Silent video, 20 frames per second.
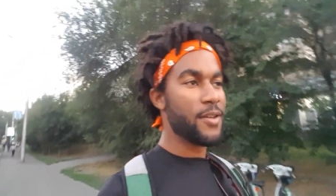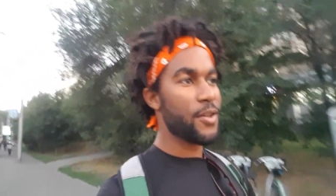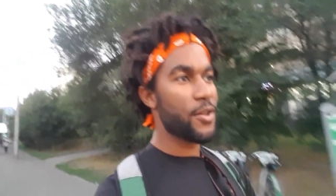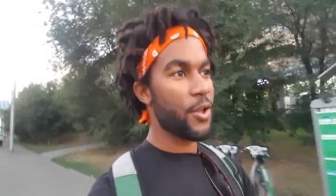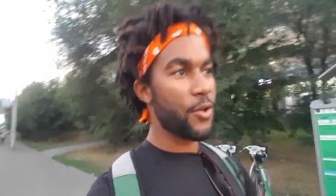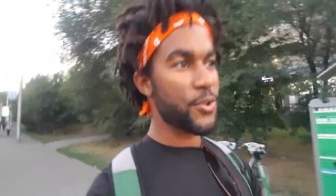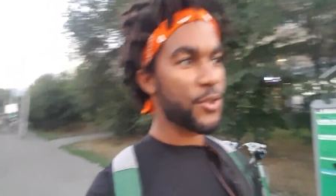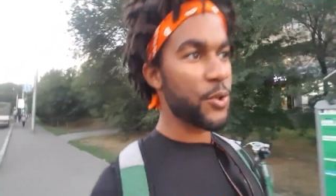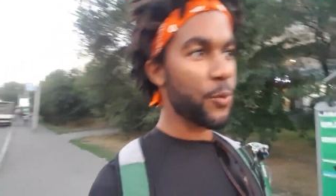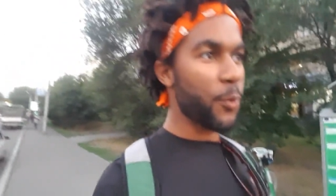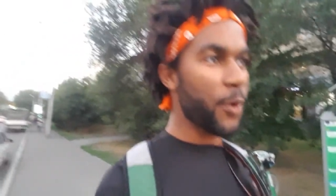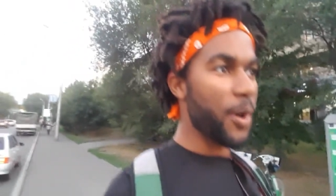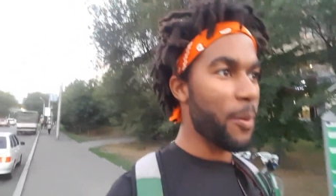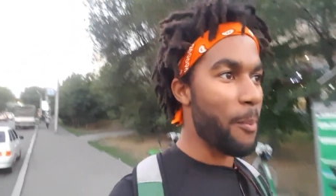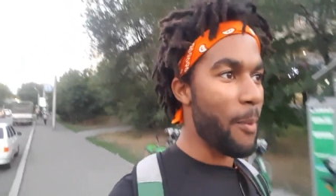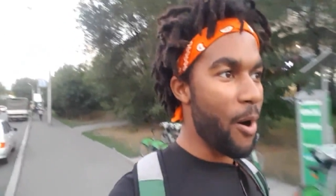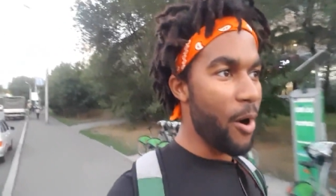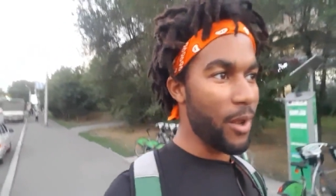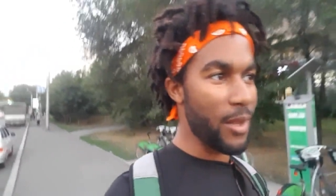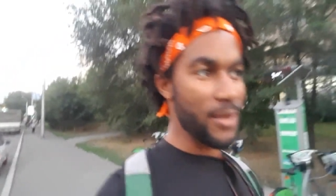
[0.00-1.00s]
close to where the
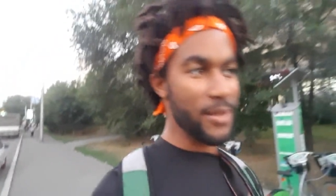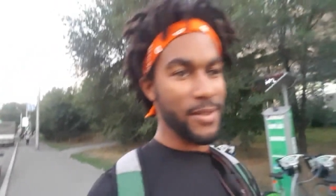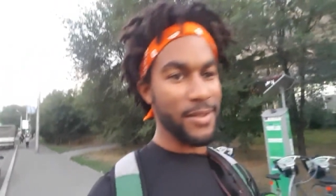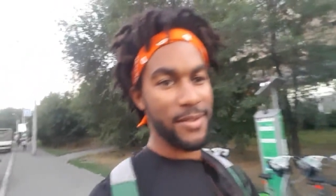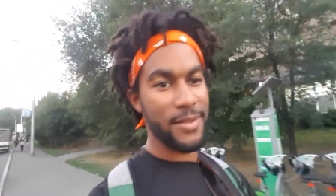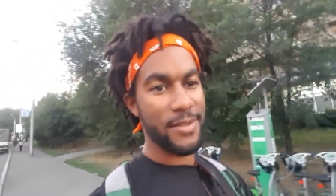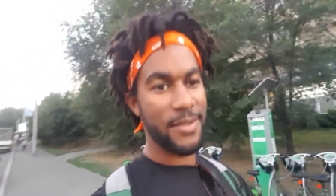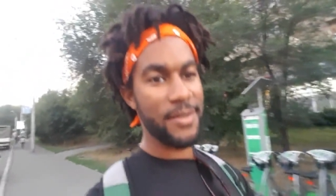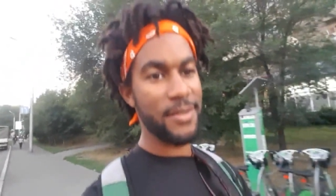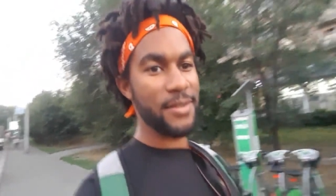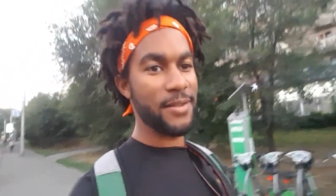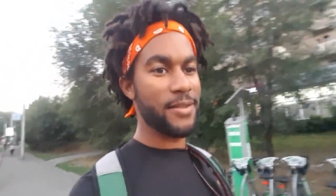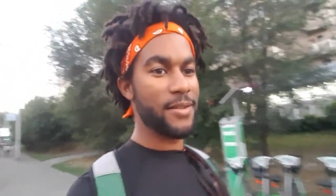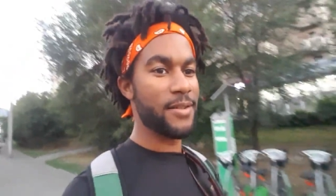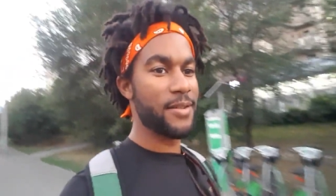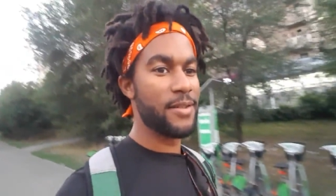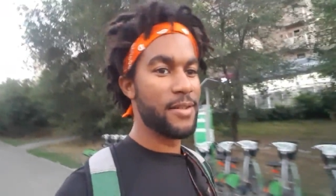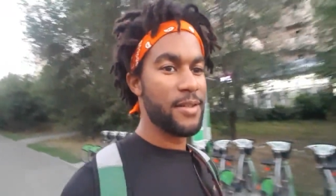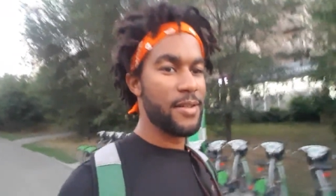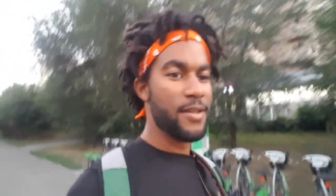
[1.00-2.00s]
mall is.
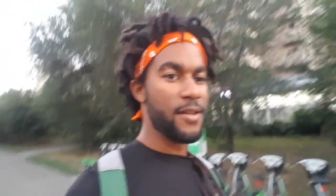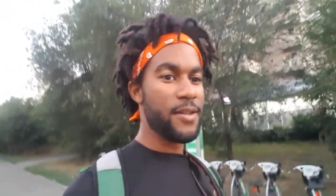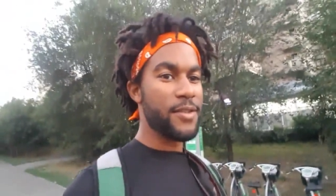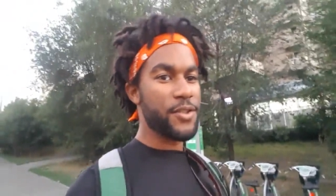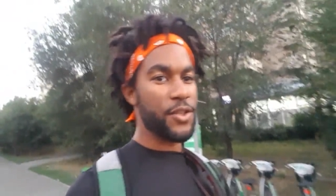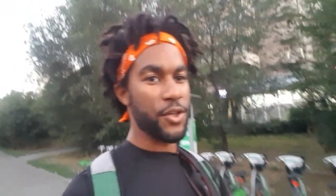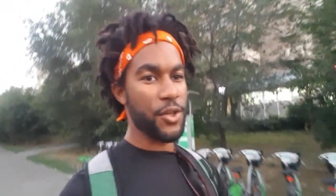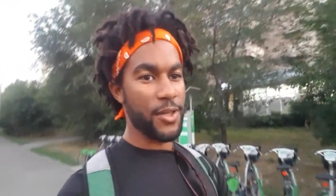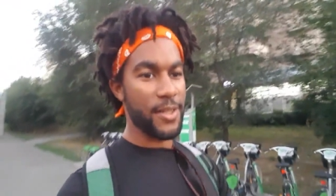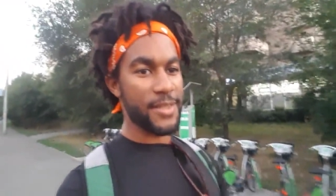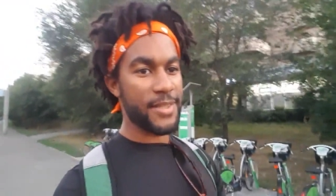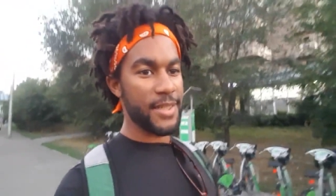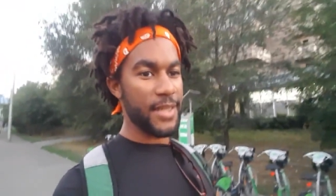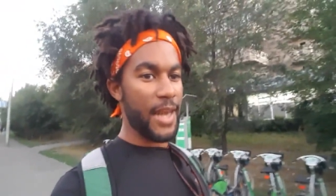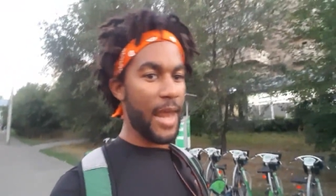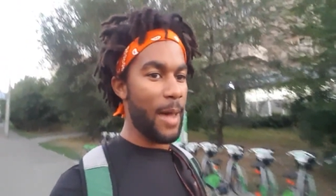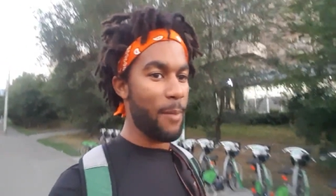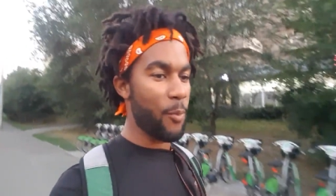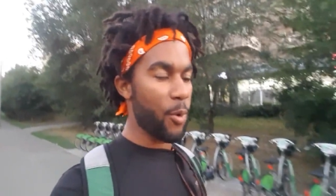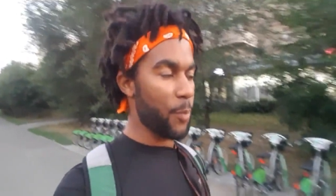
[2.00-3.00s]
So you're gonna see a
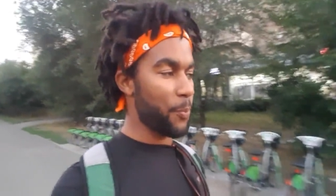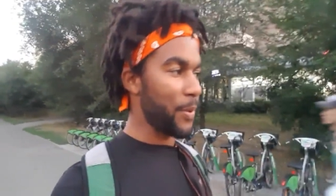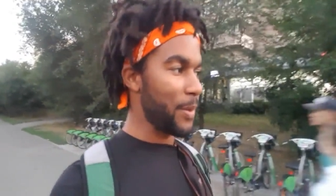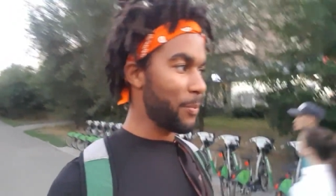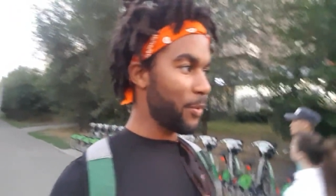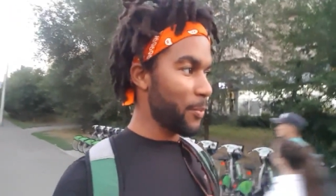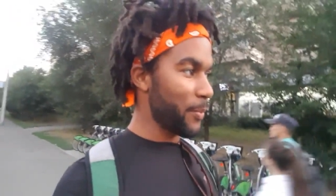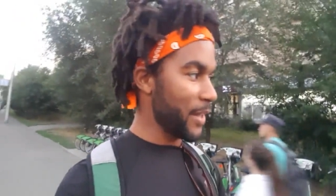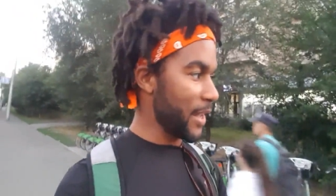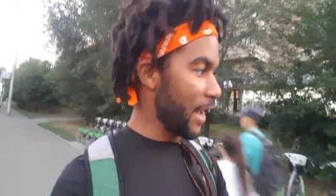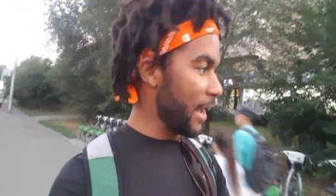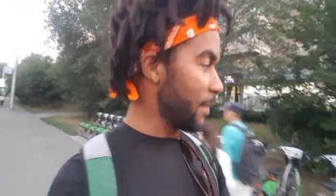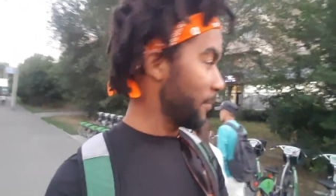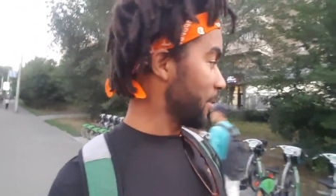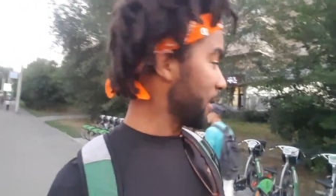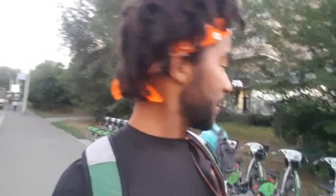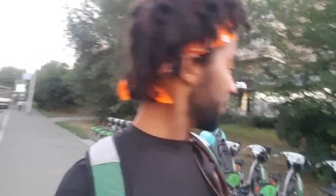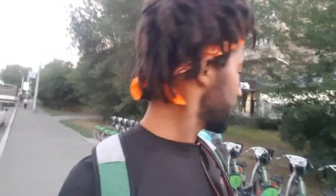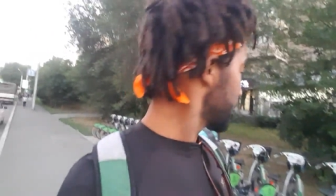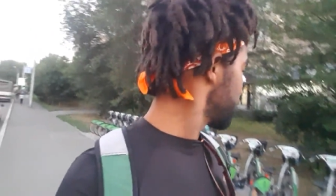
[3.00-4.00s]
lot more people behind
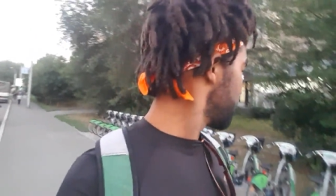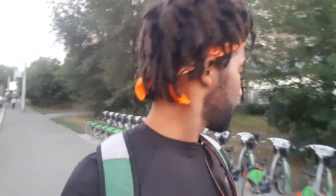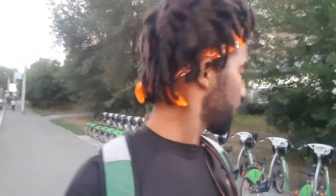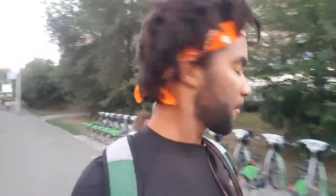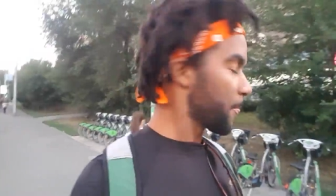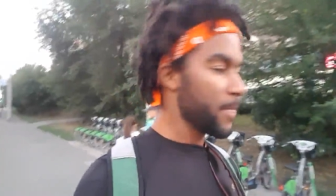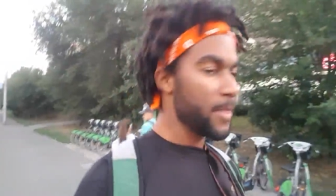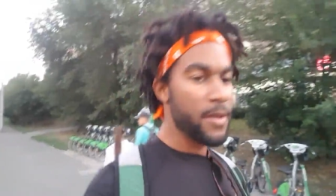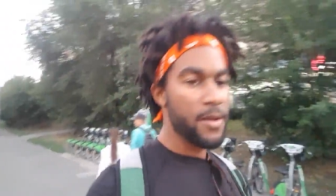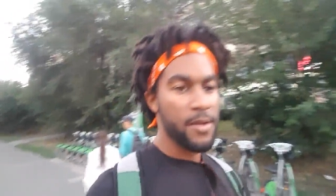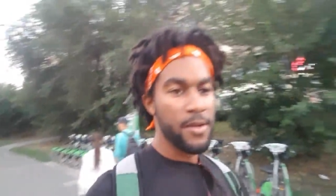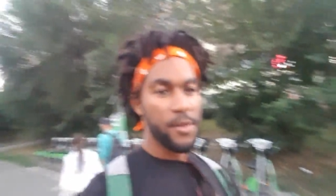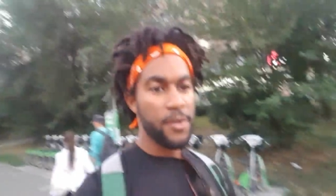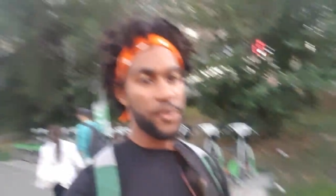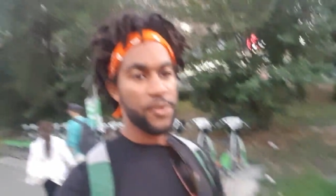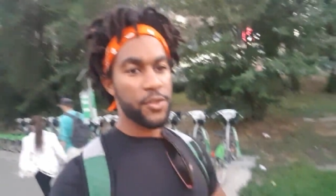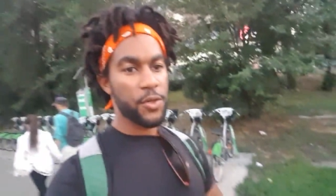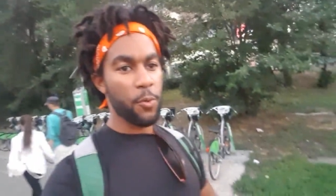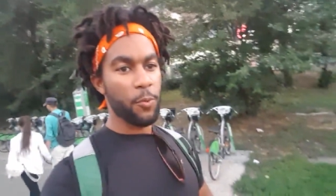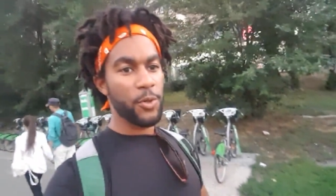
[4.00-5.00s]
me.
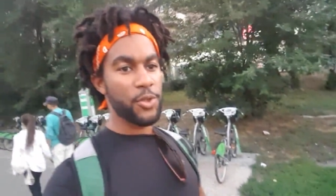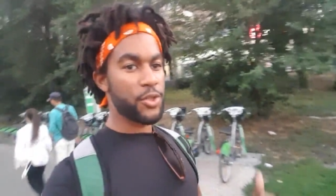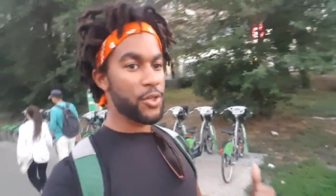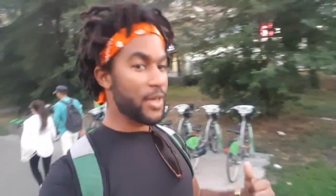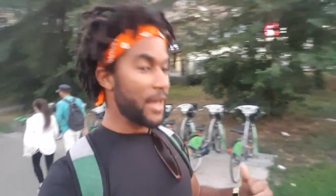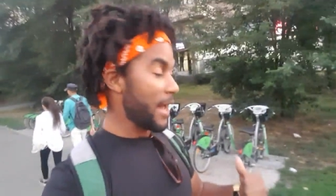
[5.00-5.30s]
So what you